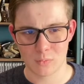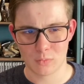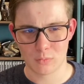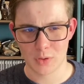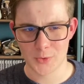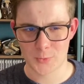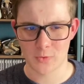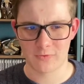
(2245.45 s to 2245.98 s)

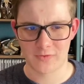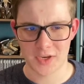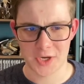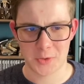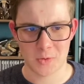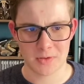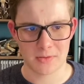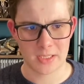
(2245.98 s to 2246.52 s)
once we're
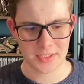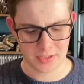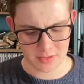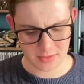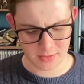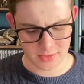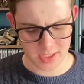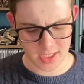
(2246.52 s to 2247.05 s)
finished with, let's do
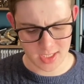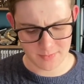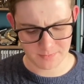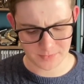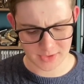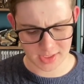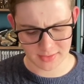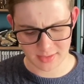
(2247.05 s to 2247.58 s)
the, the, um,